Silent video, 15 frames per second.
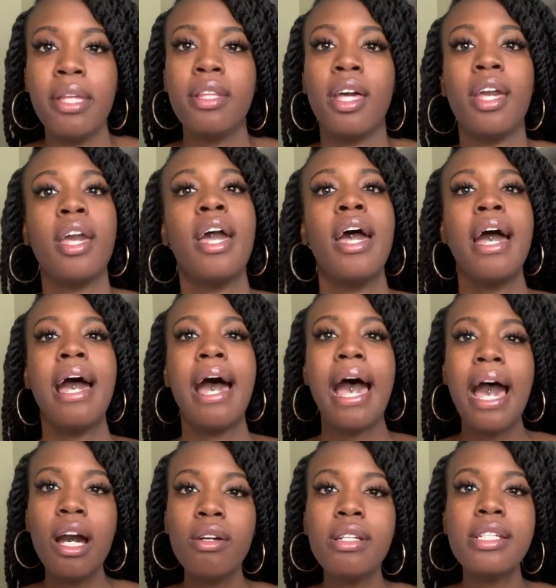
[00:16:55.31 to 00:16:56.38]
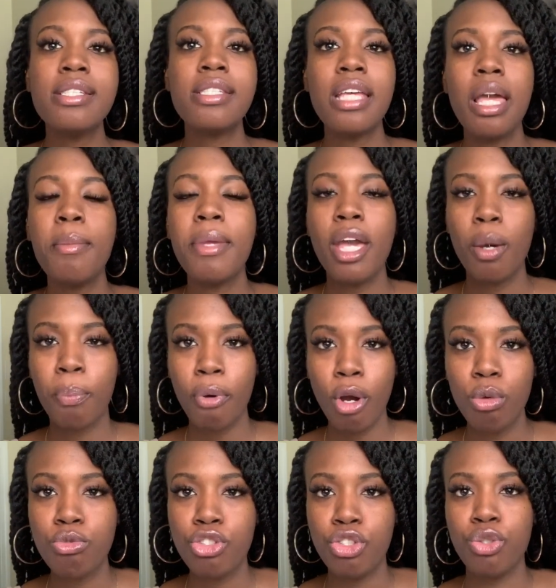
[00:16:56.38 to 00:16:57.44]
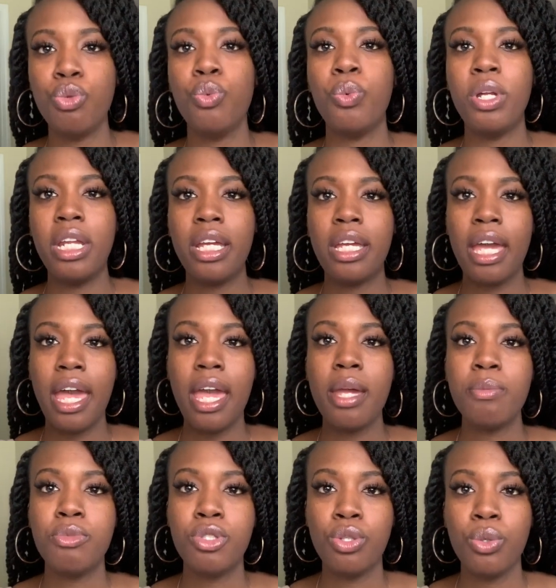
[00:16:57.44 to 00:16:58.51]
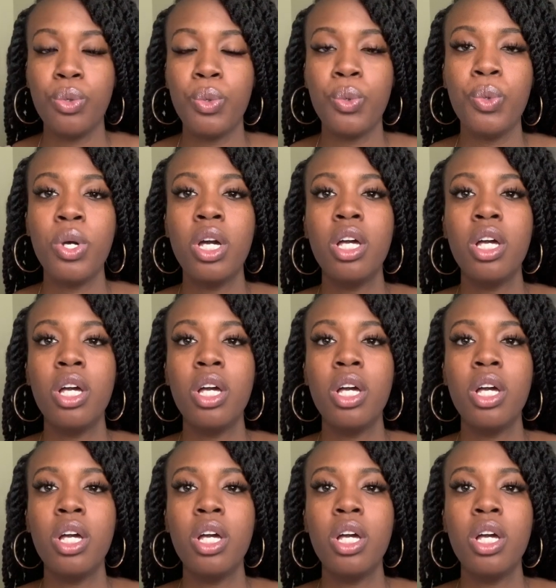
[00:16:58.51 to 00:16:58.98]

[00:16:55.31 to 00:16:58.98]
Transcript: Like, how did Sami approach you when it came to